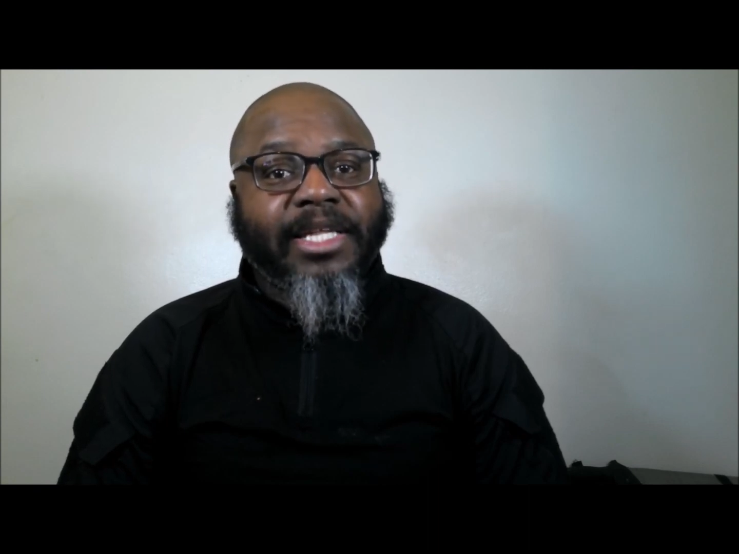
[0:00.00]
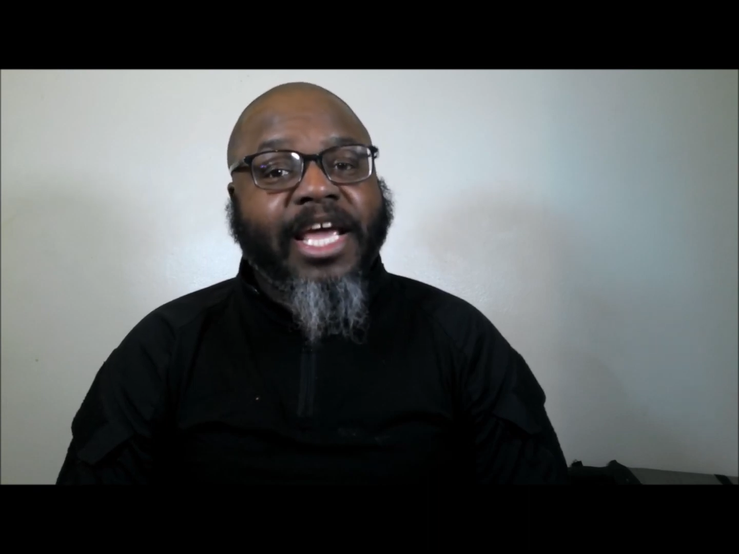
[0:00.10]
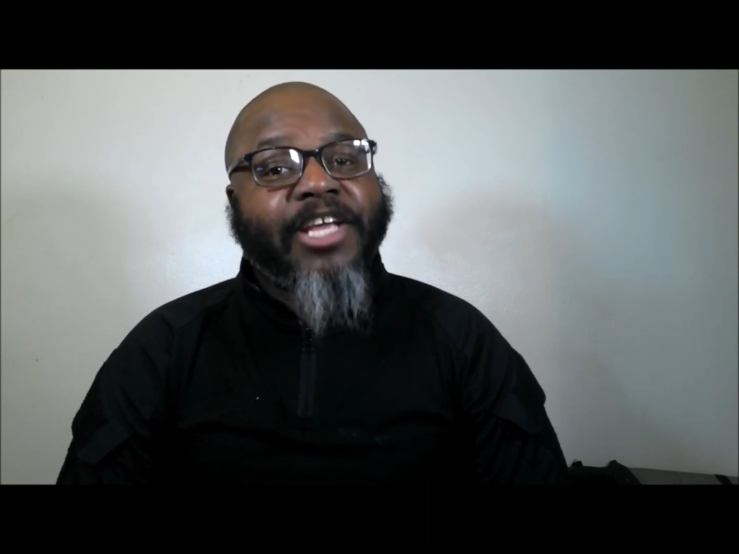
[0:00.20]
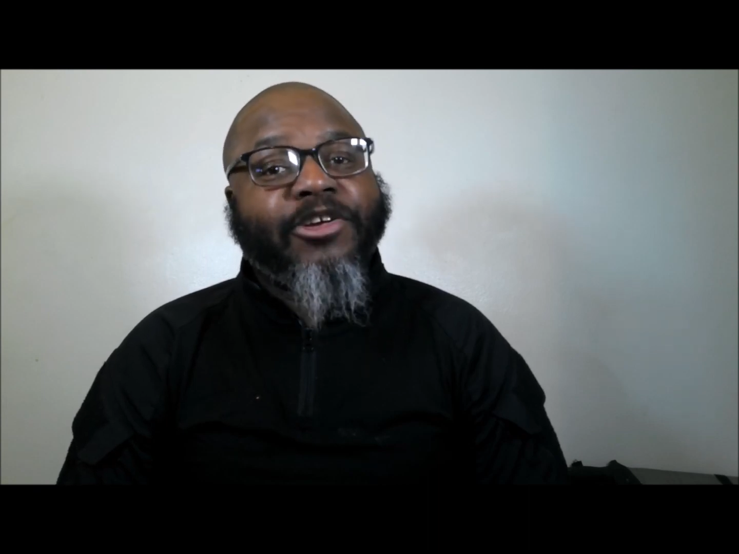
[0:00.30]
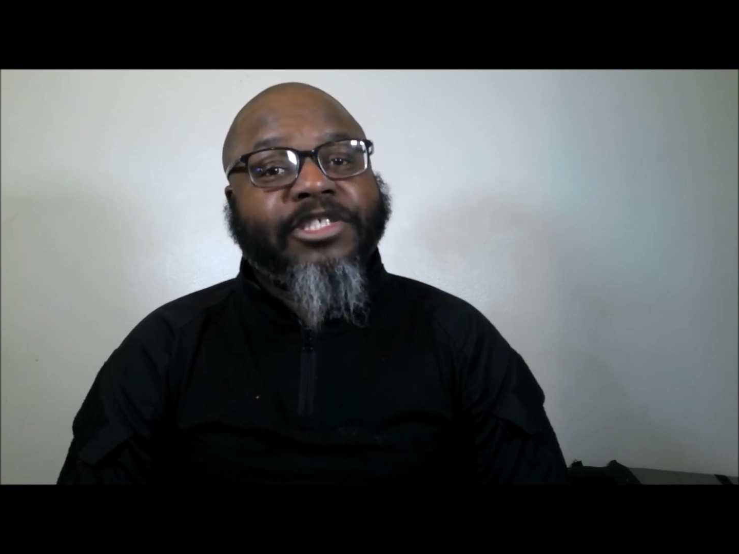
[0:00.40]

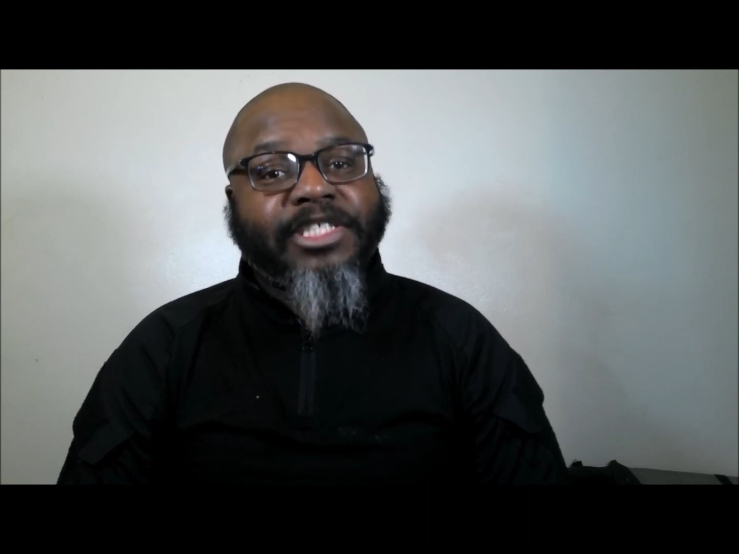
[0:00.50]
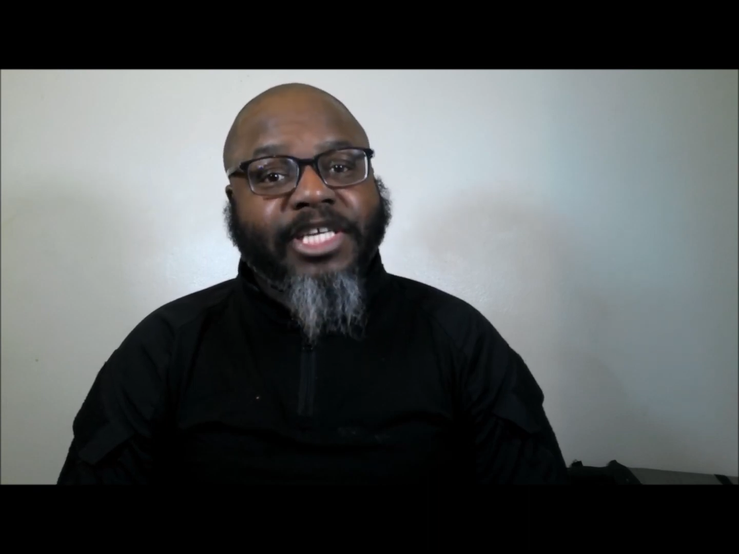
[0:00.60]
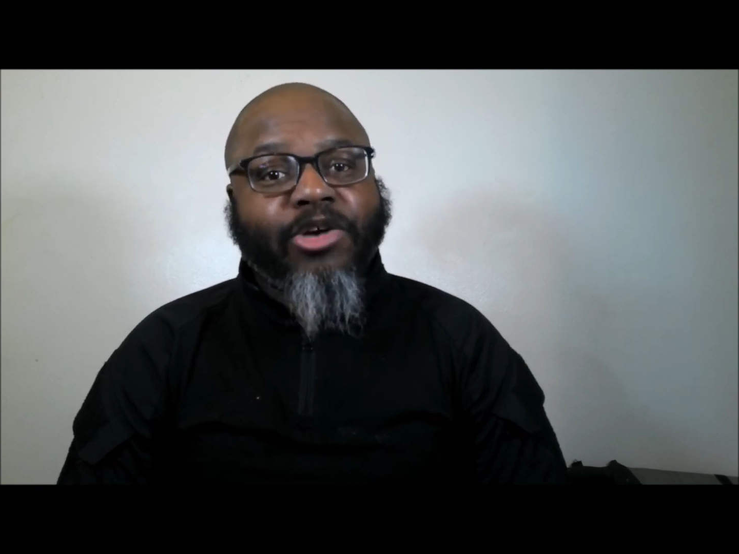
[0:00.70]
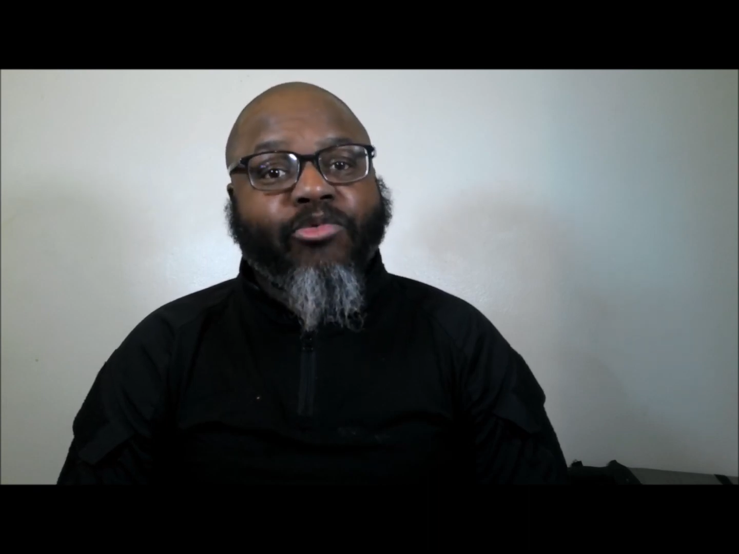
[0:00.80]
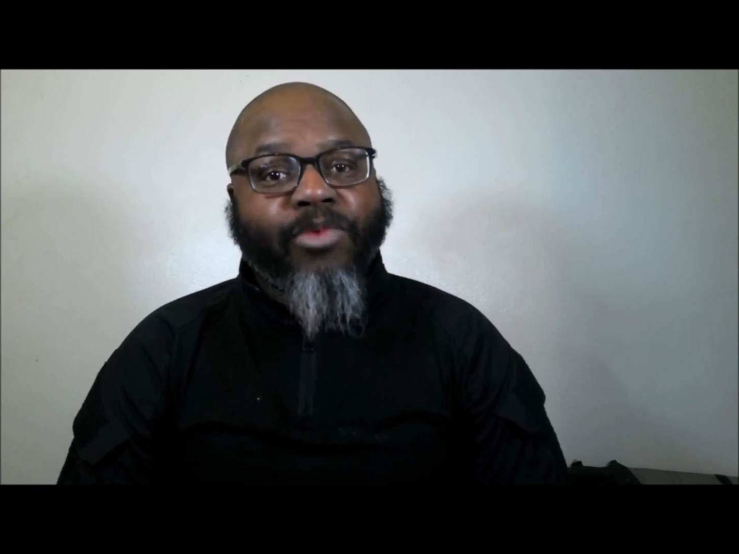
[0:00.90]
and you're
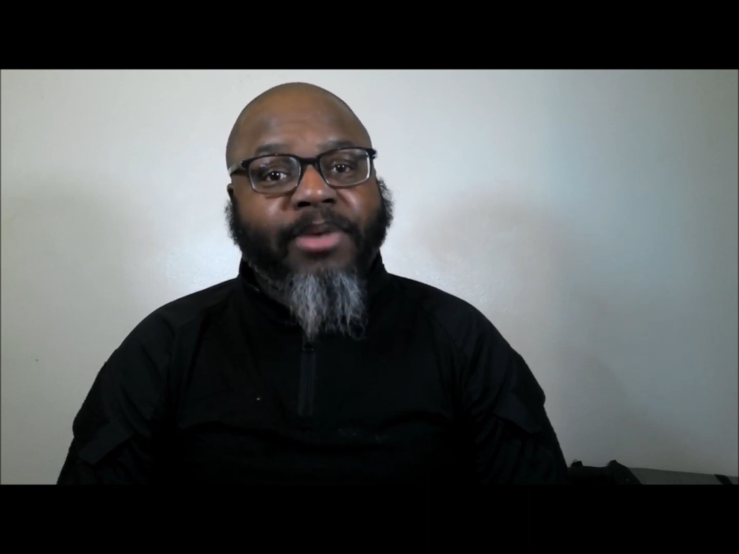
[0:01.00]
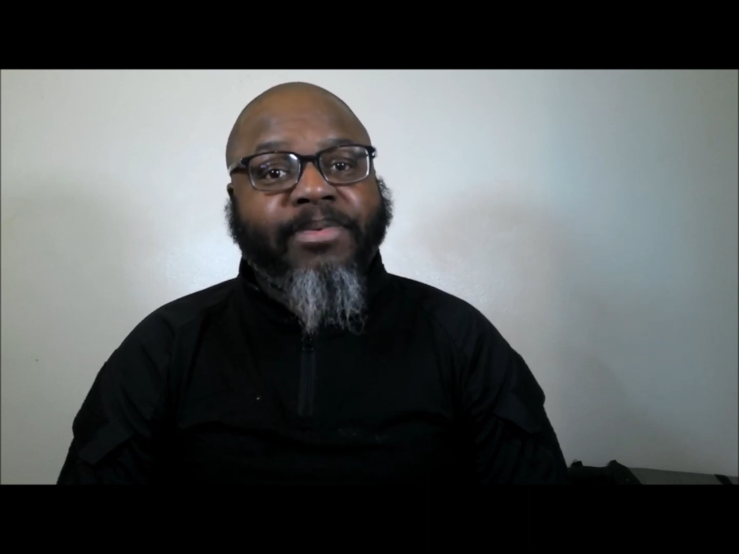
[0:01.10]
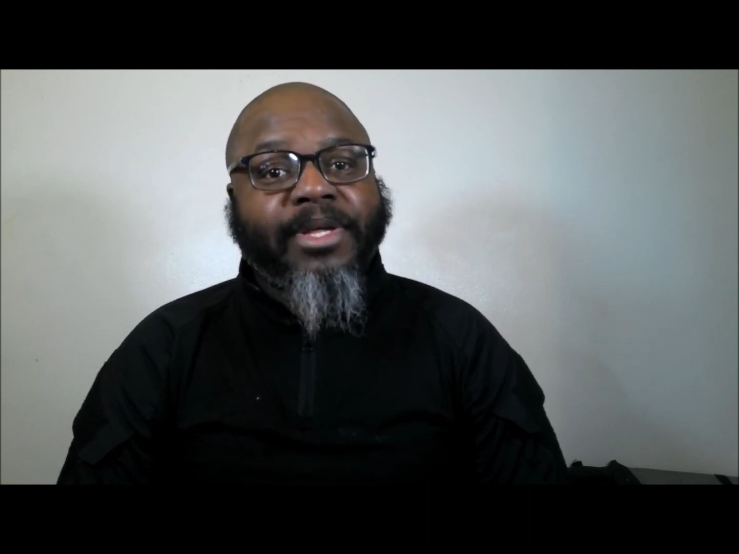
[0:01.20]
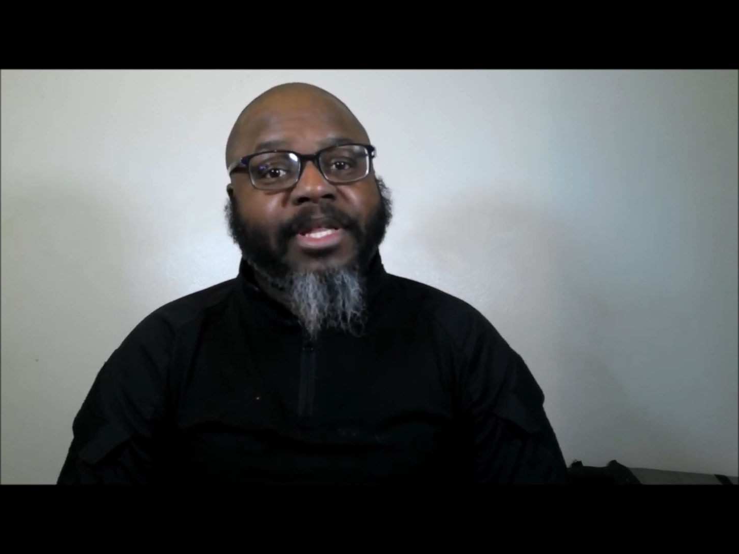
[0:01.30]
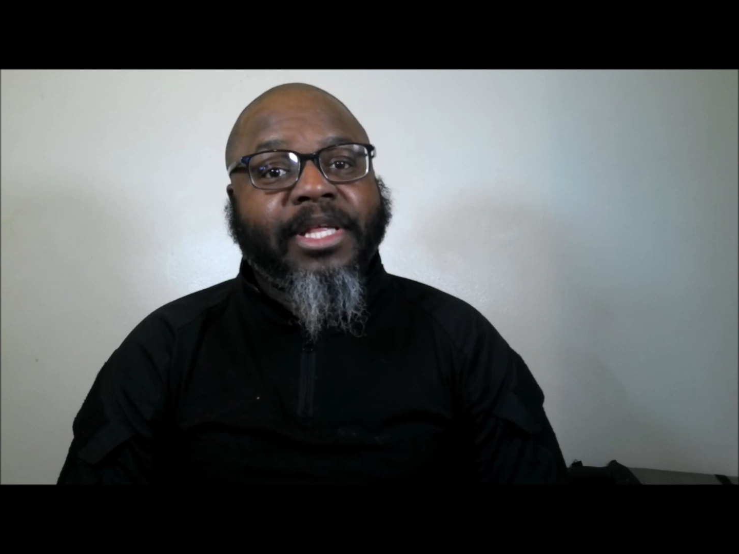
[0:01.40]
still
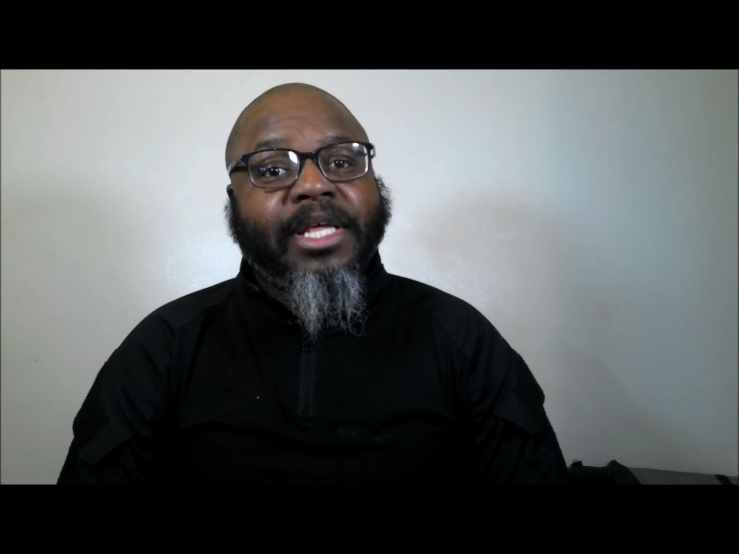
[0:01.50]
reaping